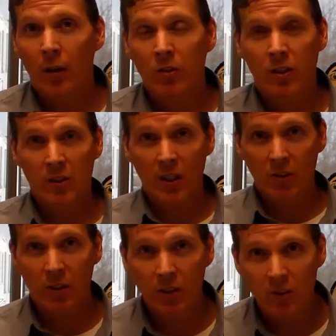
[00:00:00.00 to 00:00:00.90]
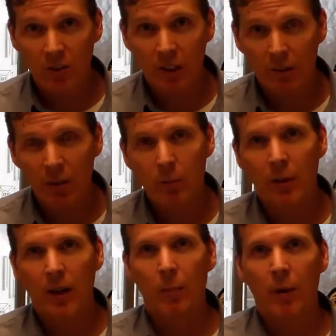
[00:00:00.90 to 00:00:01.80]
statistically significant
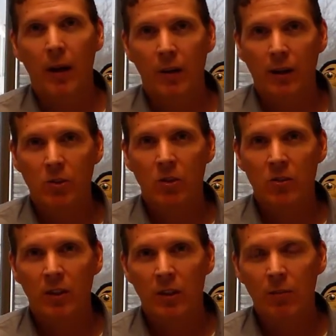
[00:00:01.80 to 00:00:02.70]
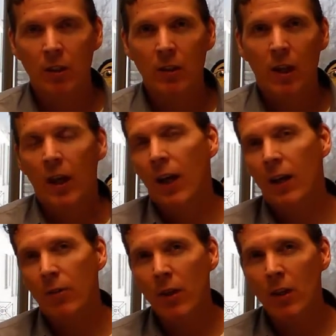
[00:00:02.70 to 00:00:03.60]
but not biologically significant
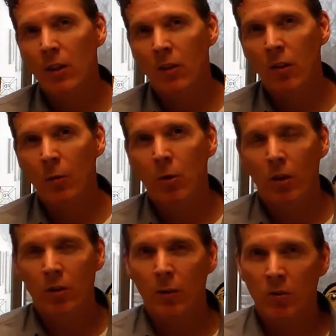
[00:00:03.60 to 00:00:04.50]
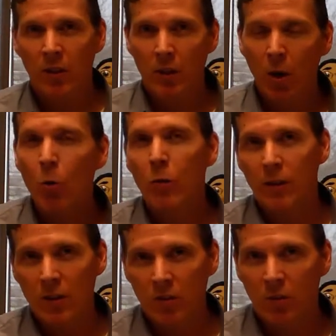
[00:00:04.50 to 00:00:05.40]
and i think they would they would say no
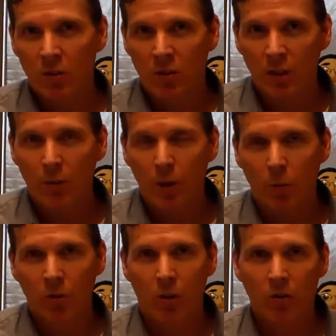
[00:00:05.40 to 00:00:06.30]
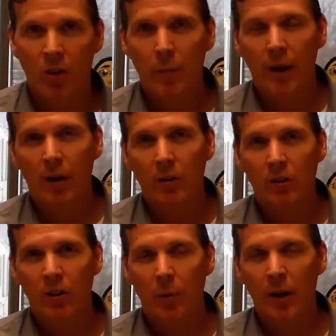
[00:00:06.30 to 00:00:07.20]
when these significant results come out
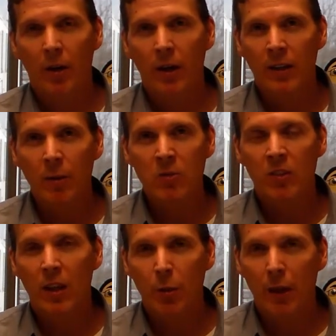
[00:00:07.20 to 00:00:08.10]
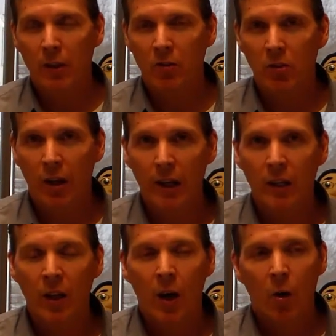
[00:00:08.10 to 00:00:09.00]
come out and they would say things
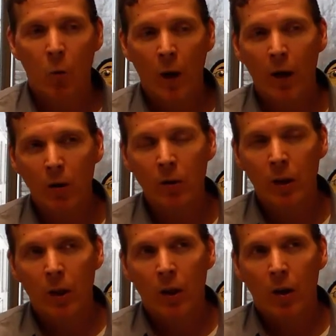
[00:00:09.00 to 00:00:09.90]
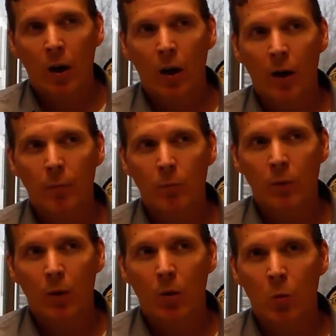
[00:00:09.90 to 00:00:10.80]
like well um,
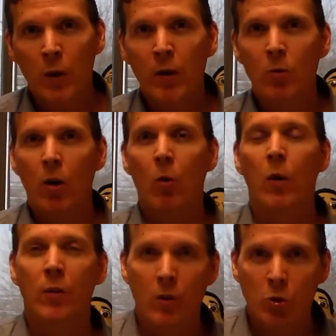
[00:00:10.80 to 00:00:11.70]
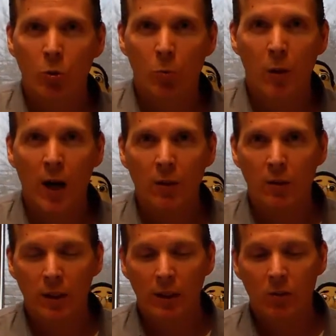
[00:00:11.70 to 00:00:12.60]
we don't know what the true
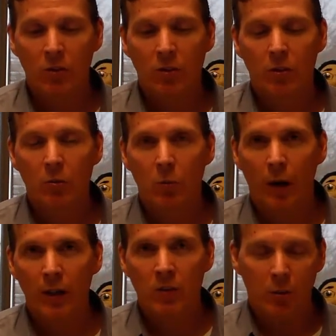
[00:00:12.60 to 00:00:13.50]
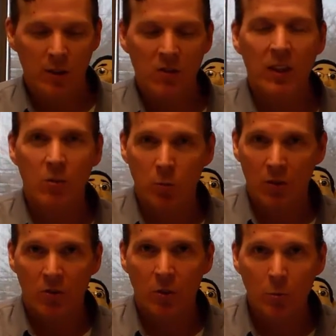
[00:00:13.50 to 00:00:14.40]
model is right so in this case
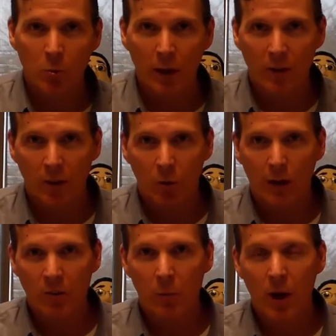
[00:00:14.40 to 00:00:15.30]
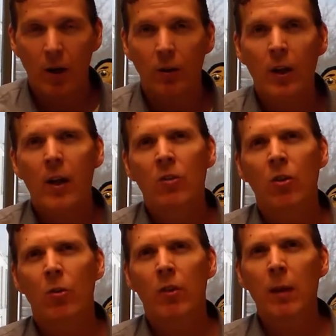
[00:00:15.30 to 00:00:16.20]
we assumed we had the correct model
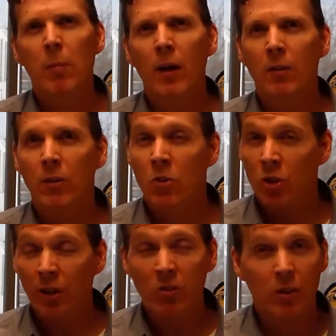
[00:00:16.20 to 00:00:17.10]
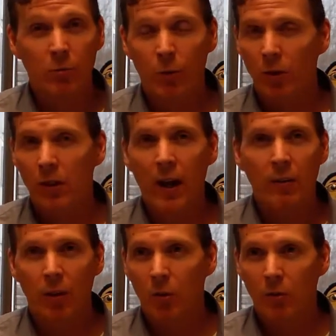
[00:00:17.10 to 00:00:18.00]
so they might have adjusted for a lot
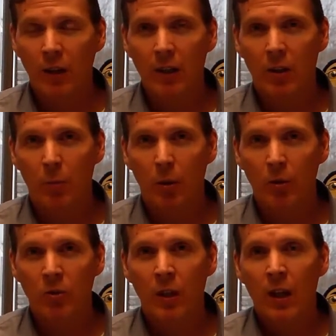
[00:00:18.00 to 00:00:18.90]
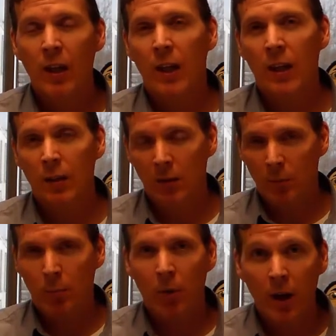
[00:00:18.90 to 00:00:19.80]
of other variables in
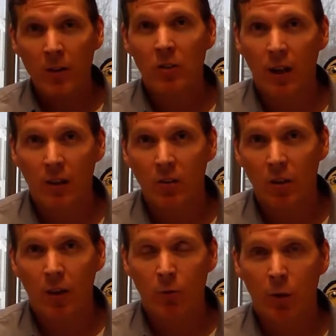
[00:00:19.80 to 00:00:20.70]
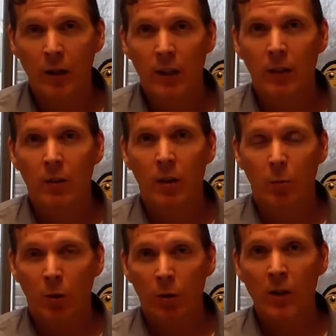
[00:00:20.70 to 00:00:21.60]
the process of running
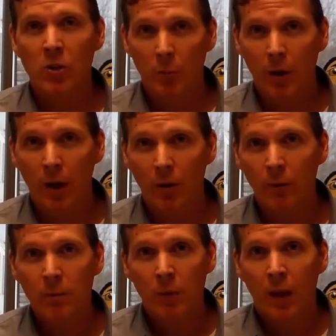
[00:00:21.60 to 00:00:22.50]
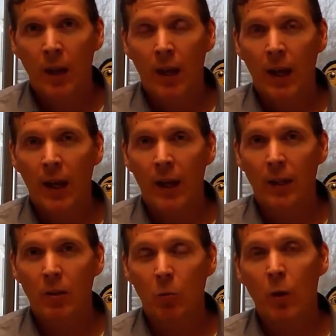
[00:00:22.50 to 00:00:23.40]
their regression model
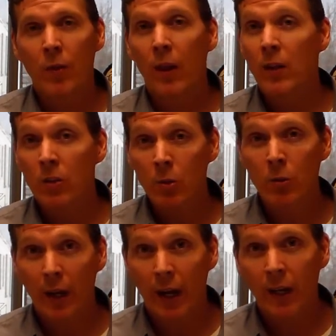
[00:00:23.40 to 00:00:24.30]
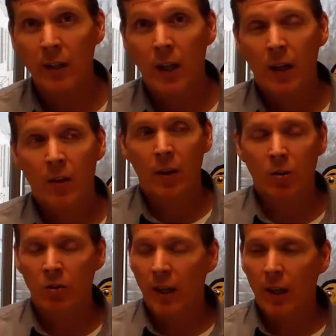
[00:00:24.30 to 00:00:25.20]
and when they do that
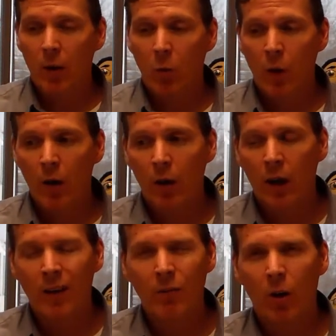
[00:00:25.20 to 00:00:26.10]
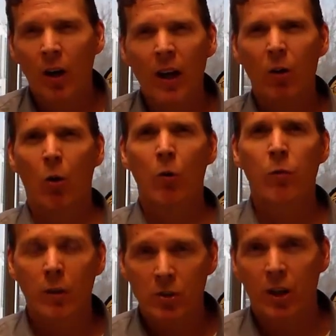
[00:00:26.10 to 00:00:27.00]
they're saying, well, I've kind of
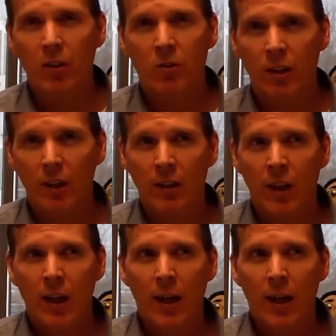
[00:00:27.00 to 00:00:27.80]
over adjusted.